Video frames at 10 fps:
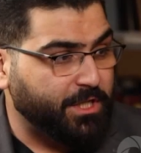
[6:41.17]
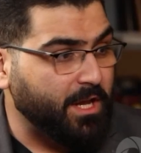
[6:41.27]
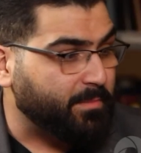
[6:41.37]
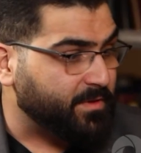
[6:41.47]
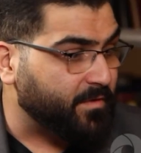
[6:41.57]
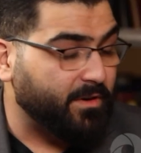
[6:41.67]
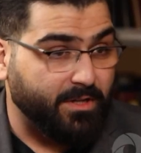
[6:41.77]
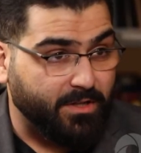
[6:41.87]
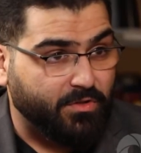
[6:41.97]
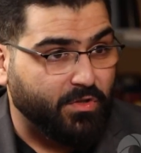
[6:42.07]
shape is
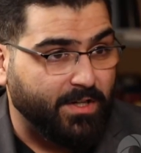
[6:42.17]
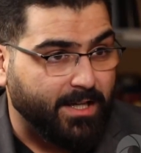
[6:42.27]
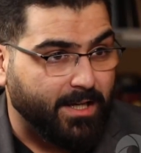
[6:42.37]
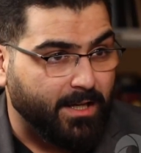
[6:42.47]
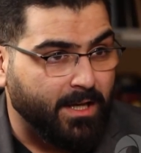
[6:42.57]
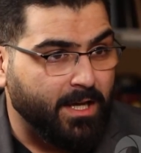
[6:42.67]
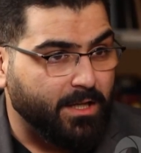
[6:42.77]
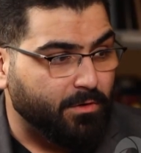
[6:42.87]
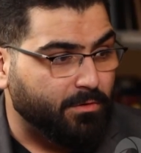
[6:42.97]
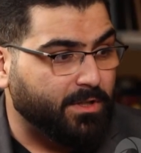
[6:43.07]
very intriguing.
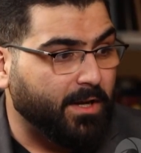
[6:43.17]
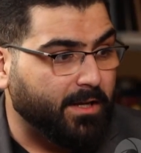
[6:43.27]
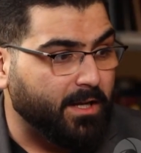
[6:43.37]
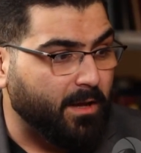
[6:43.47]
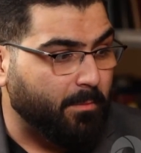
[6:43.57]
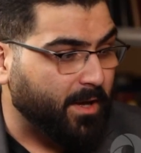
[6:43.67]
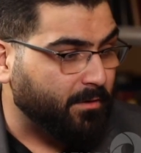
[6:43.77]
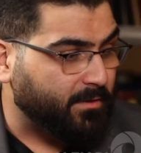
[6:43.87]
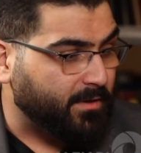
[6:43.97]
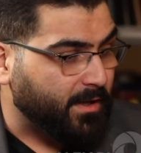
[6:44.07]
You were talking
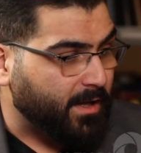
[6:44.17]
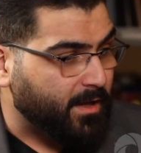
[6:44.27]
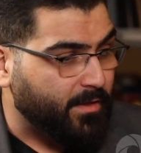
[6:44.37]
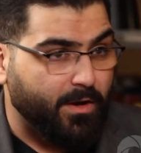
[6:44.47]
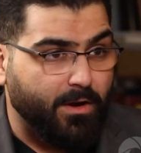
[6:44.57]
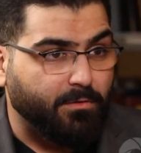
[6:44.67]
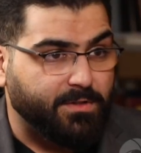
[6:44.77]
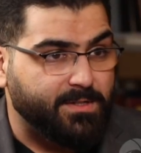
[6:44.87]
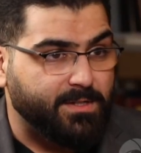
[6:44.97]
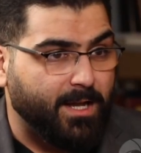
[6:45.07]
about the
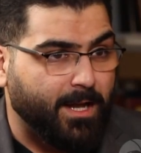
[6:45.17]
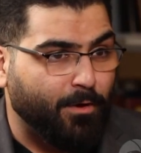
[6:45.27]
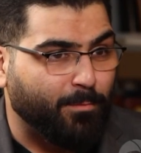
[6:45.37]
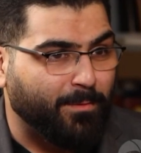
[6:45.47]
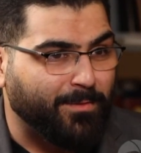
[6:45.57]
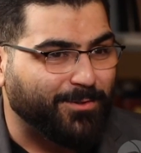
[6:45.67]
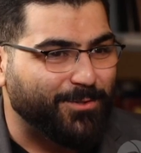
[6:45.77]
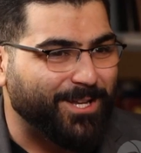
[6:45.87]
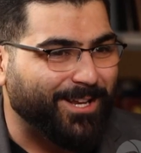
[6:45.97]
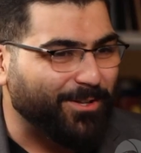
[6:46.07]
notes. I hope I'm
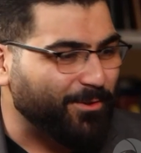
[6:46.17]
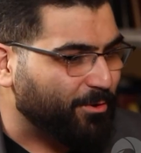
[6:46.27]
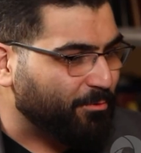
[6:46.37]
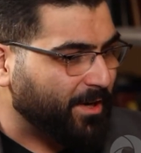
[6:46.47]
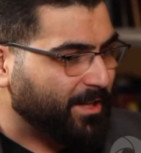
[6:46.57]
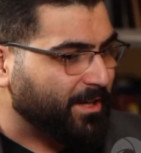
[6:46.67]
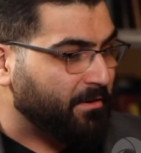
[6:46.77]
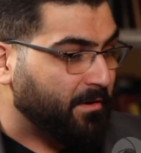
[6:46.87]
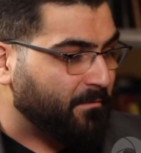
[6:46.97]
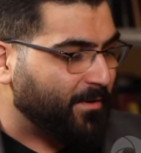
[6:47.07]
understanding you correctly here
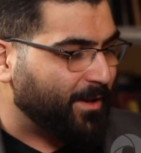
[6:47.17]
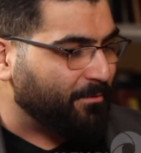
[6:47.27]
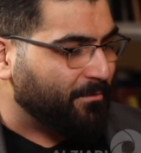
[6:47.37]
and I'm following